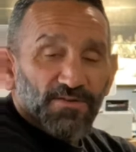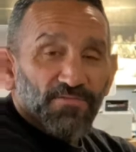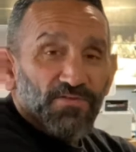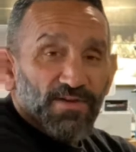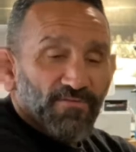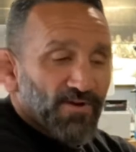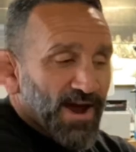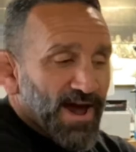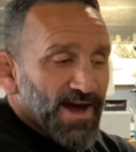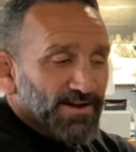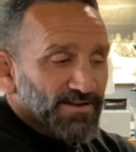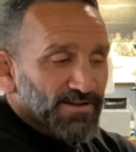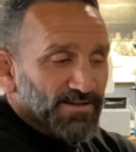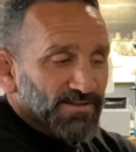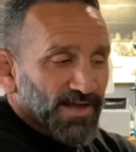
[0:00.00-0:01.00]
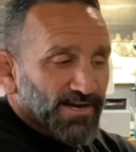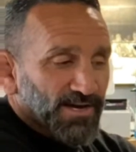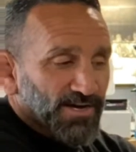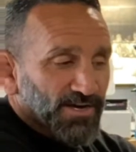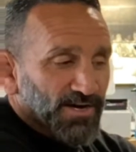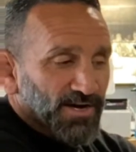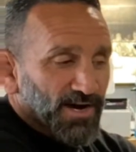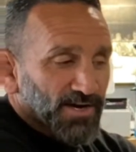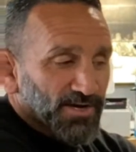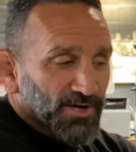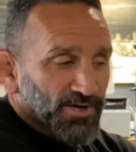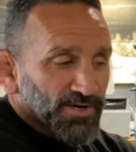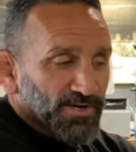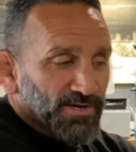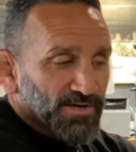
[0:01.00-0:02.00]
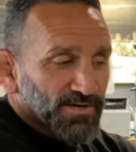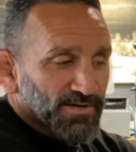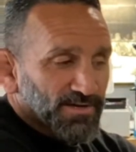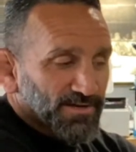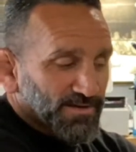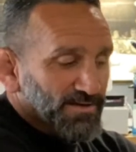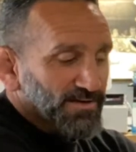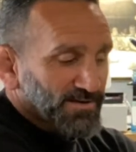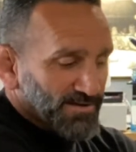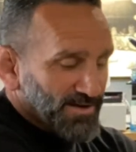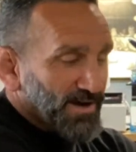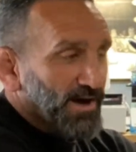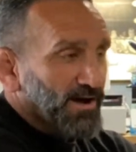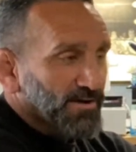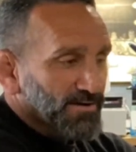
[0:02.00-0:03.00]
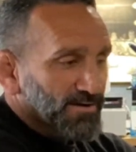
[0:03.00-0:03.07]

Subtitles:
If you never had like a good, yeah.